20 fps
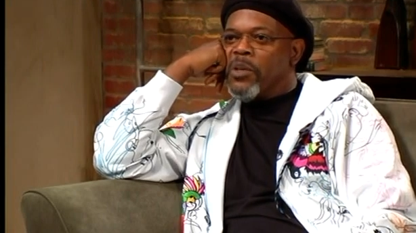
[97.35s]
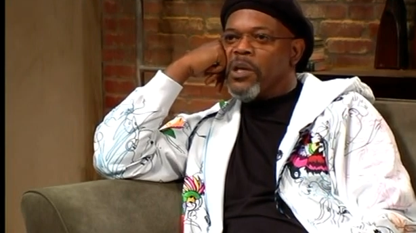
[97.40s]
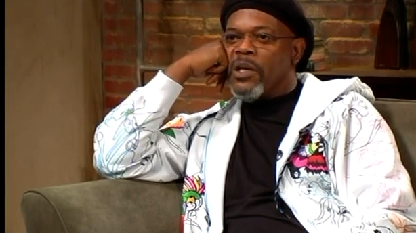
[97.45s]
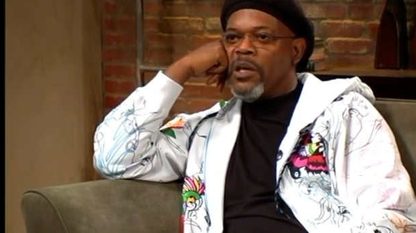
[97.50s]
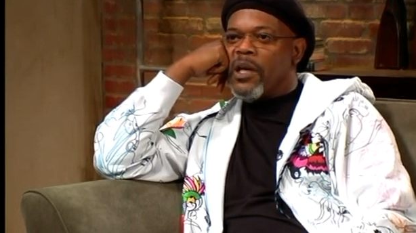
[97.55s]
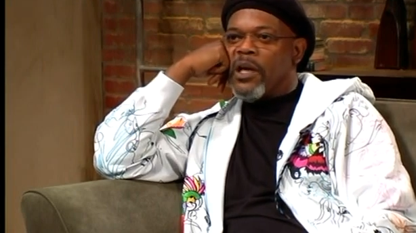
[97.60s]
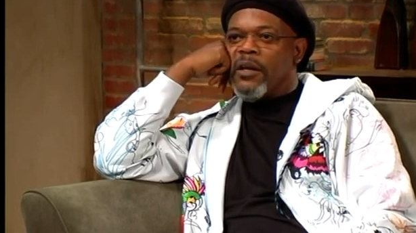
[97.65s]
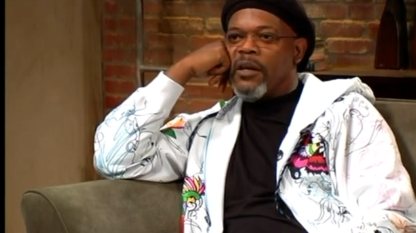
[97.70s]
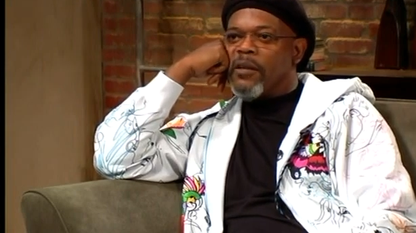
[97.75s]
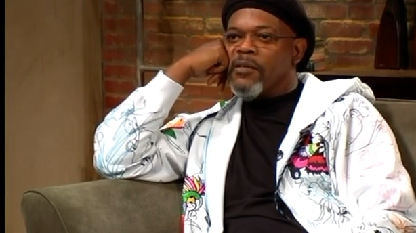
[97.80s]
he
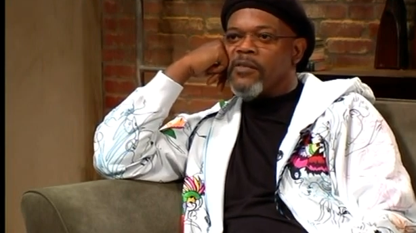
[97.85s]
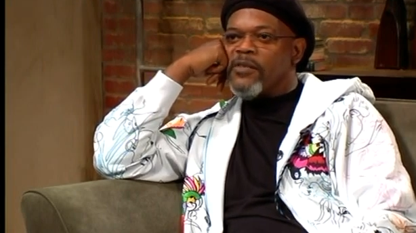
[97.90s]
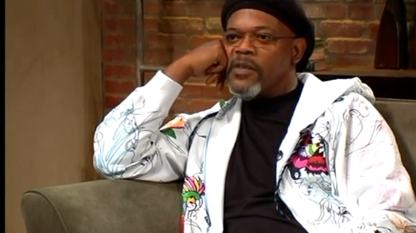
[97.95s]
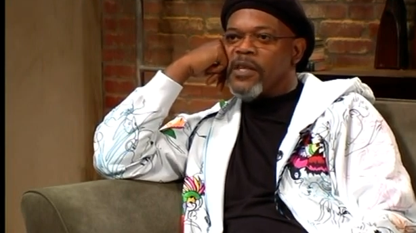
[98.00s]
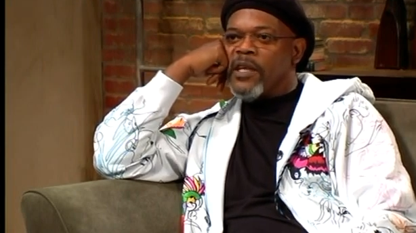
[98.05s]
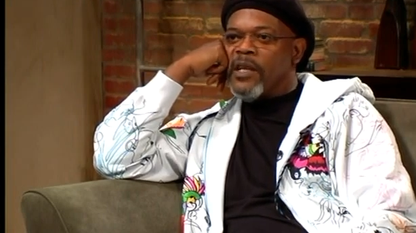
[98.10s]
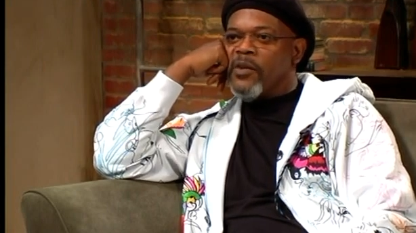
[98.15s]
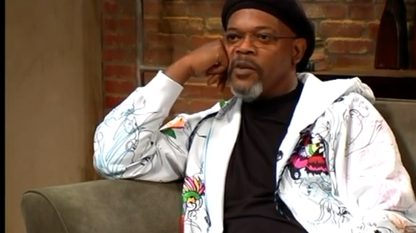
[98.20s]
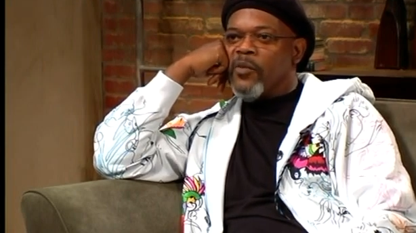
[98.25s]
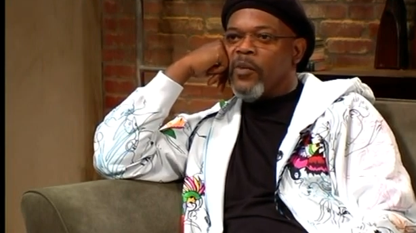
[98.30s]
can't
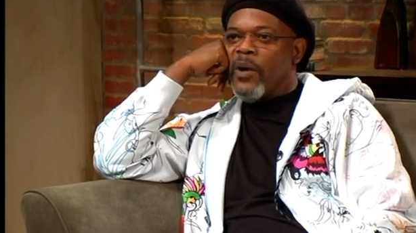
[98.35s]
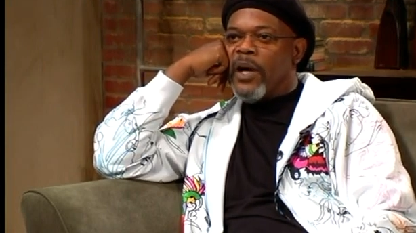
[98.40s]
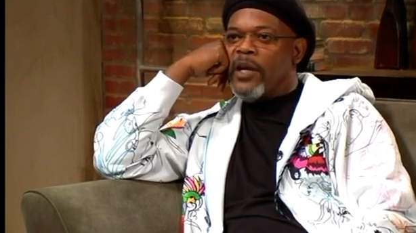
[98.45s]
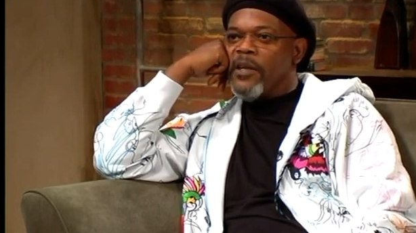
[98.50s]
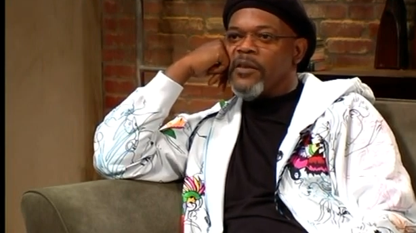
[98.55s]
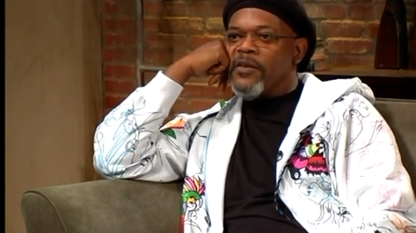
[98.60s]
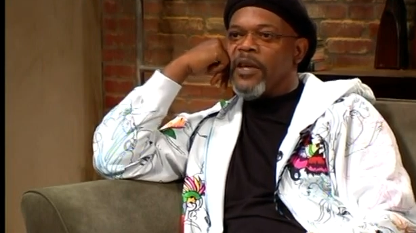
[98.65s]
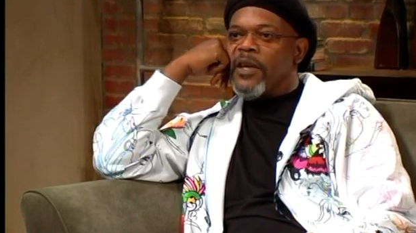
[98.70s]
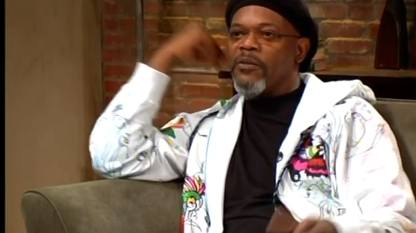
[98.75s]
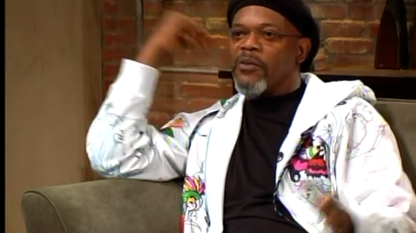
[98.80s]
understand why
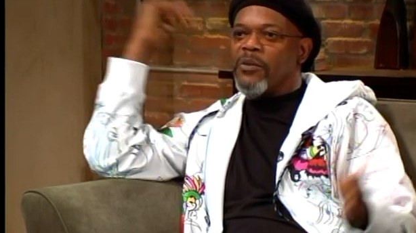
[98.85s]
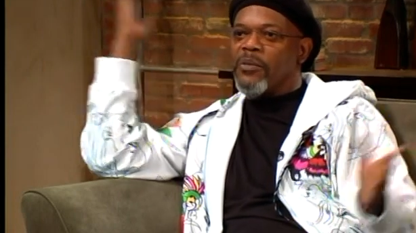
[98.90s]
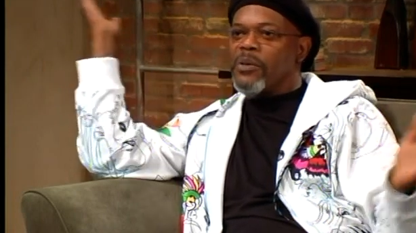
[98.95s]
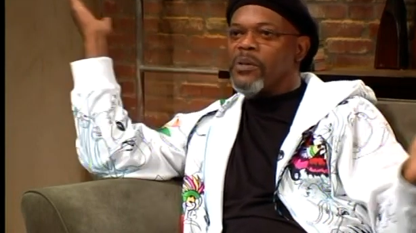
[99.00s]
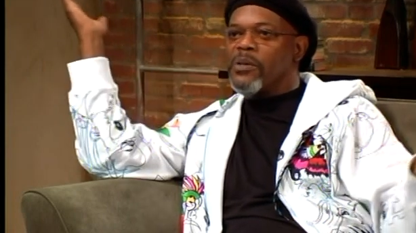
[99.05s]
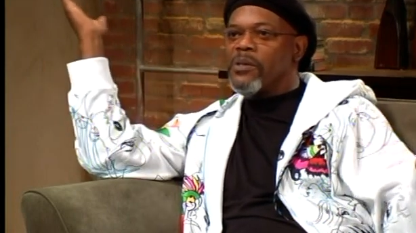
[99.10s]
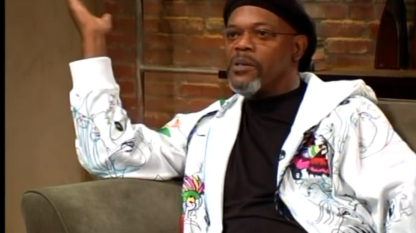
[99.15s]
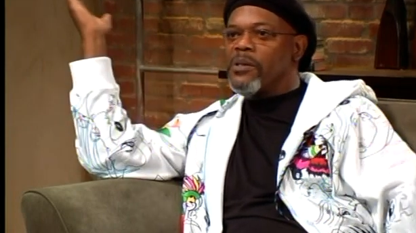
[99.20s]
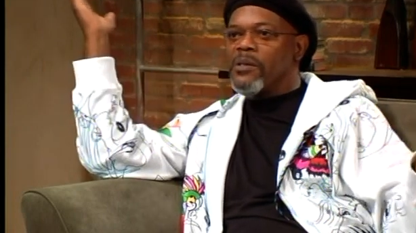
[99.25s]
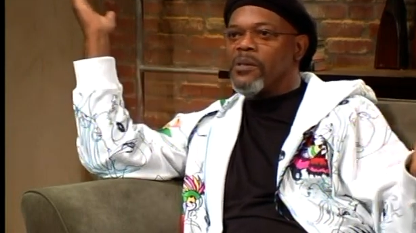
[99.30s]
he's angry,
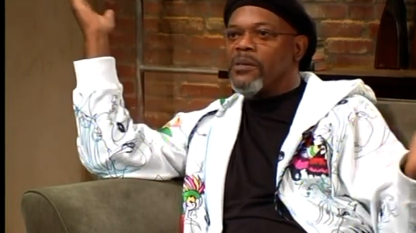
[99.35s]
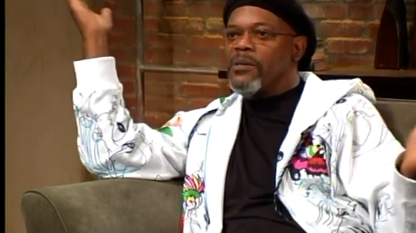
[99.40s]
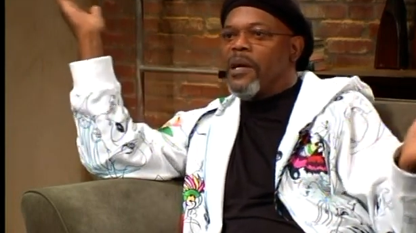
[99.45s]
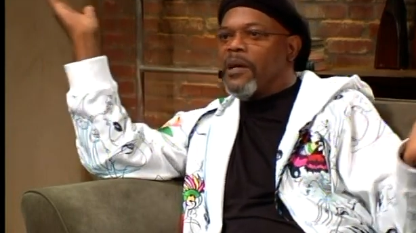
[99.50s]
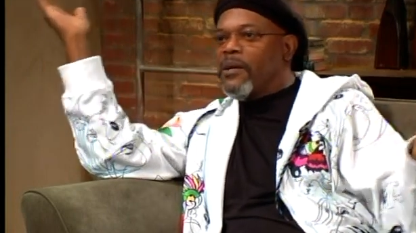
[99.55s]
because he says,